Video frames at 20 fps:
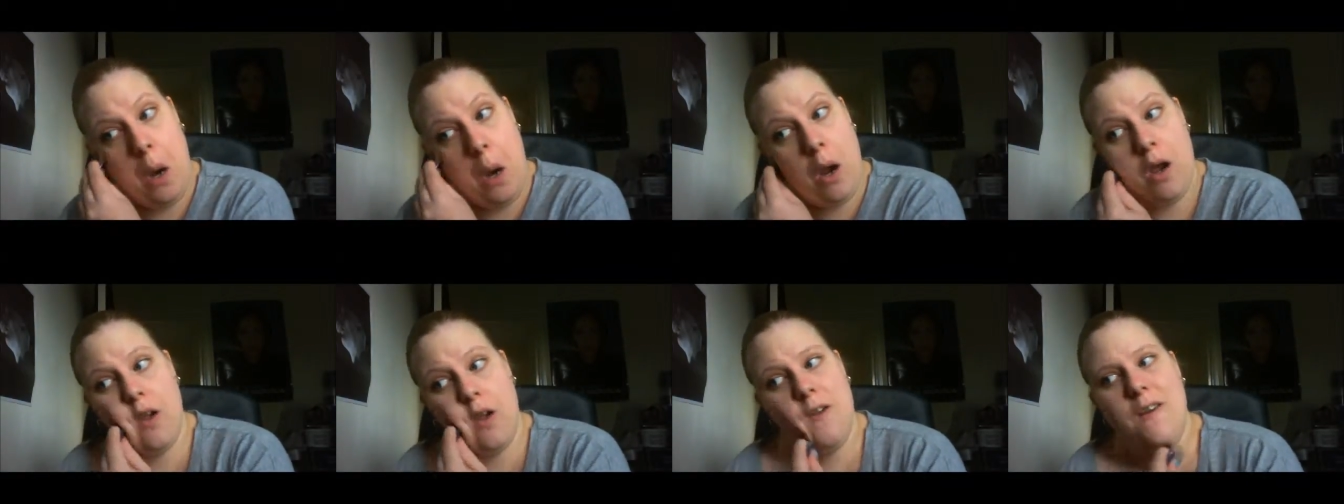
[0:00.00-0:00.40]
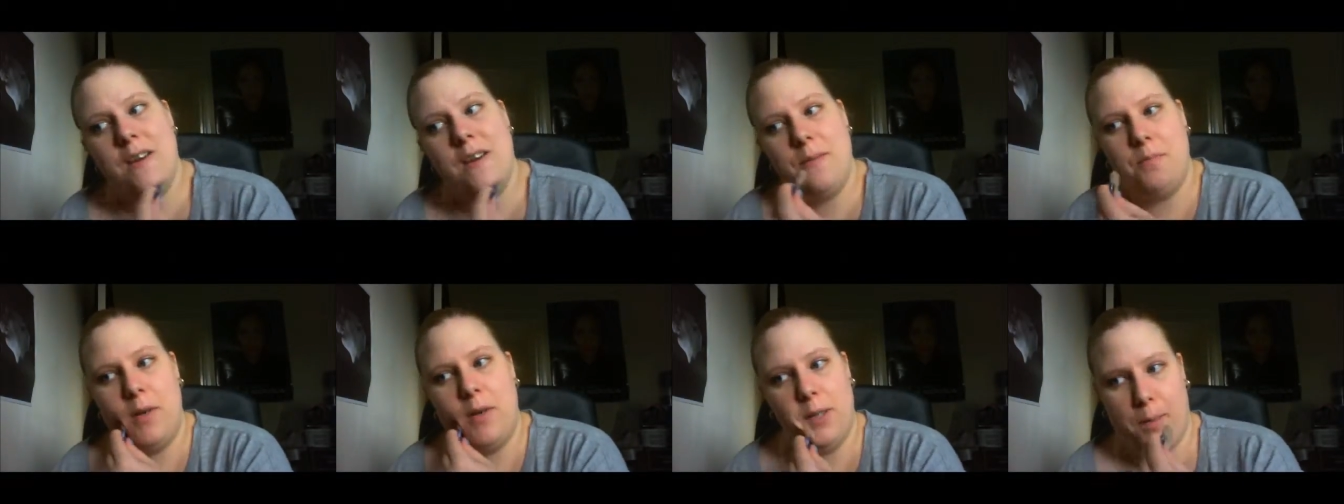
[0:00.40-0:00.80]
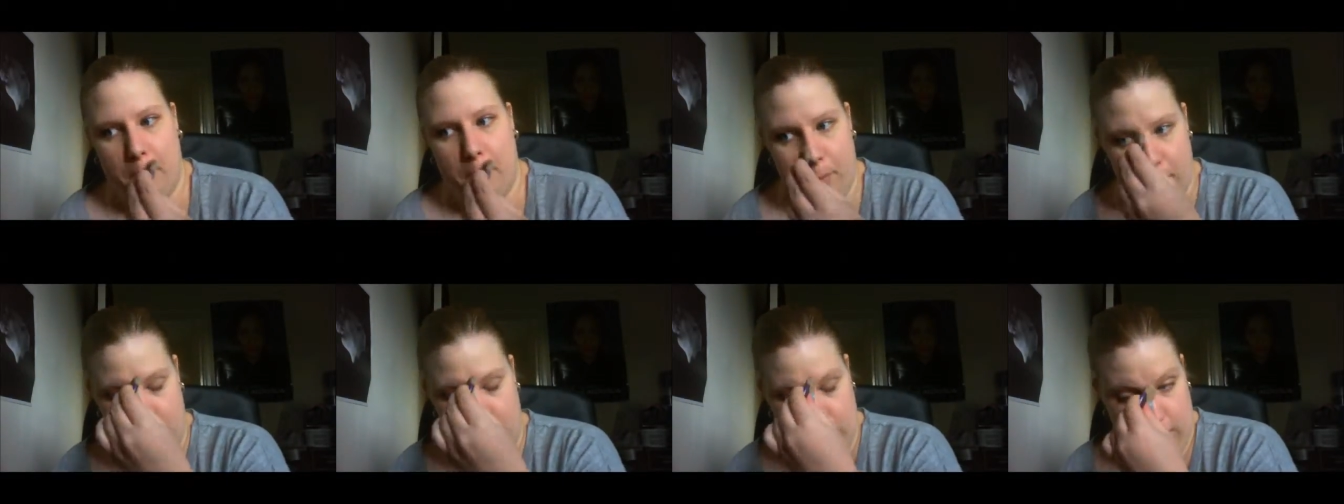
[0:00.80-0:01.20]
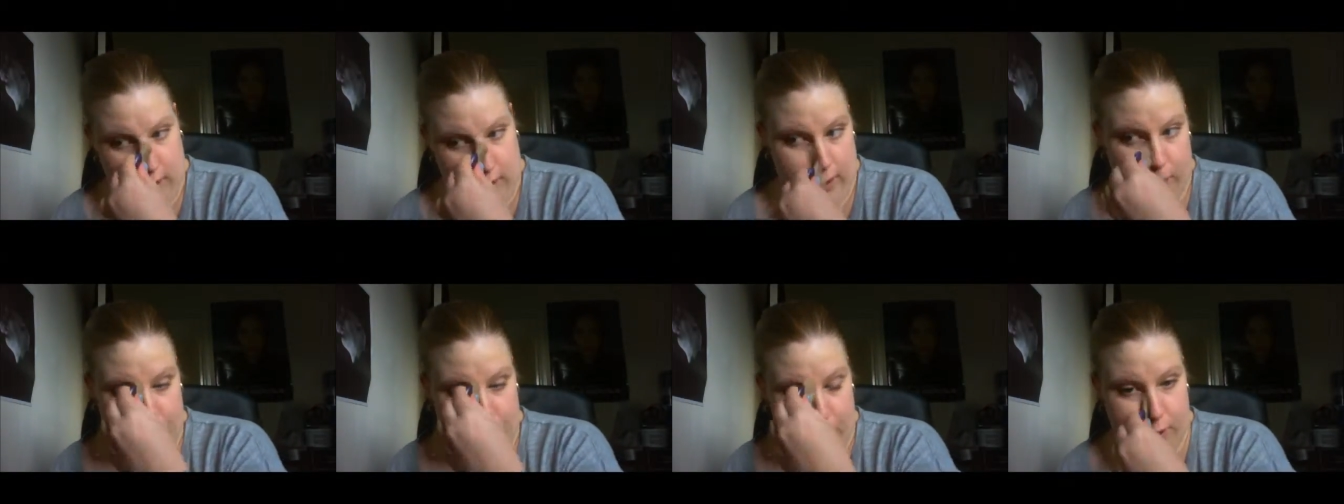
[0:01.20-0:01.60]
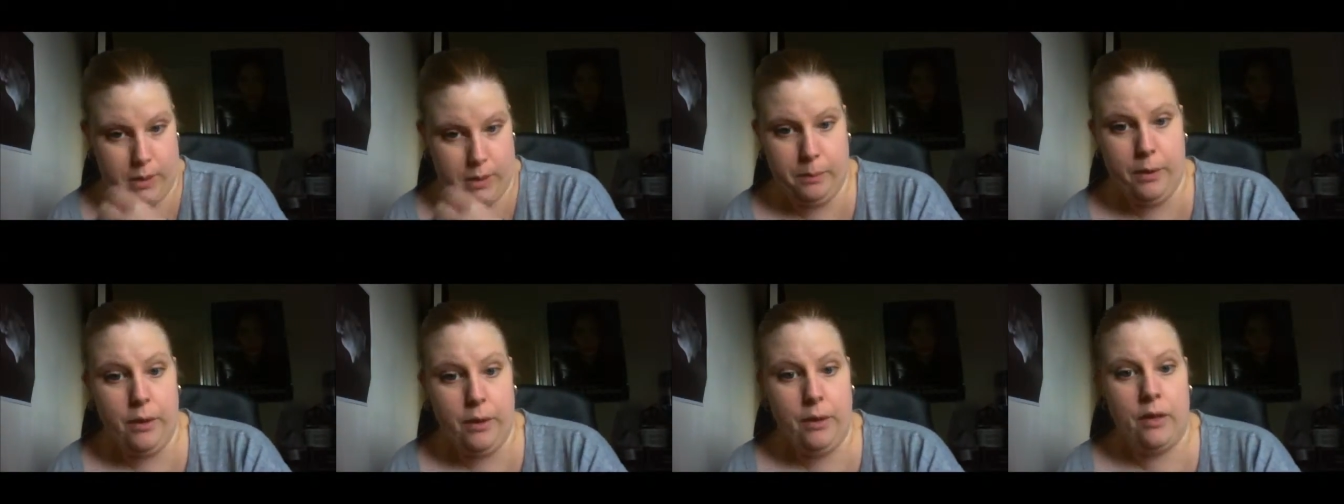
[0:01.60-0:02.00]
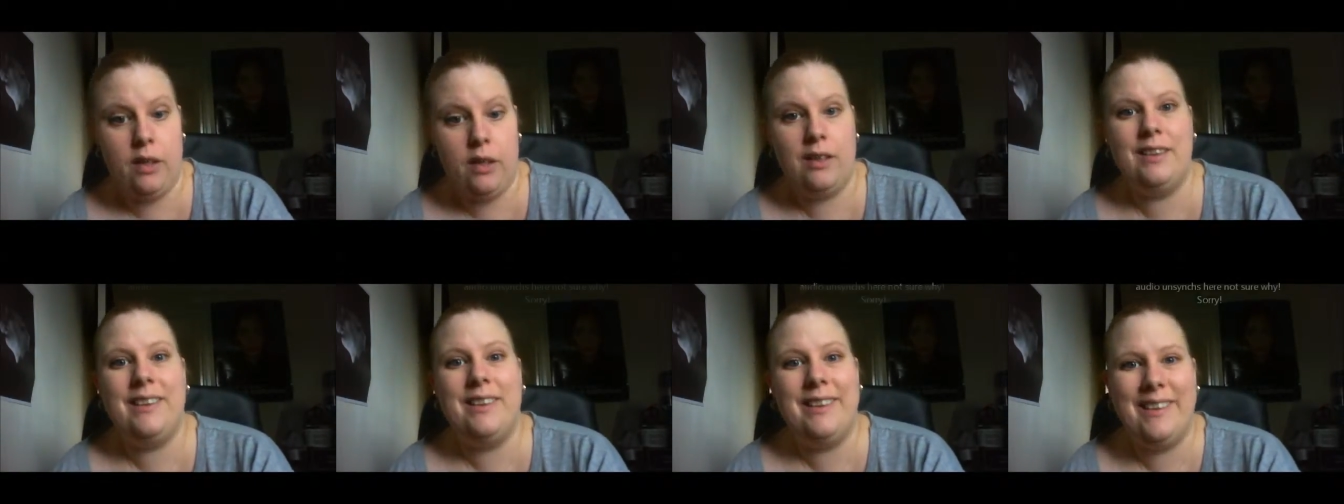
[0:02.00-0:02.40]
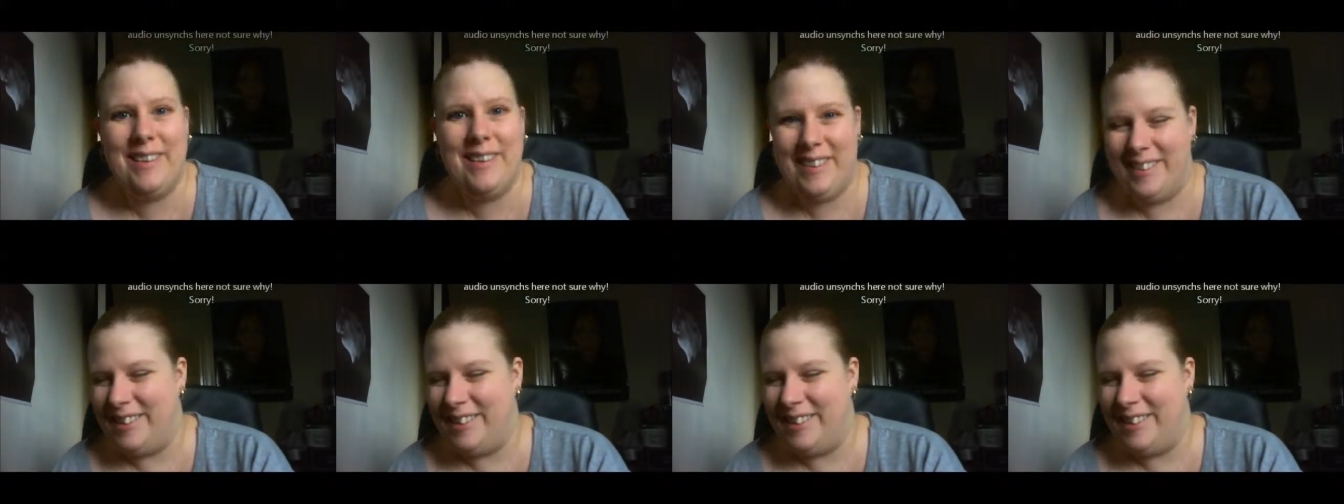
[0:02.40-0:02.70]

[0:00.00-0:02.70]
which most people don't think is possible,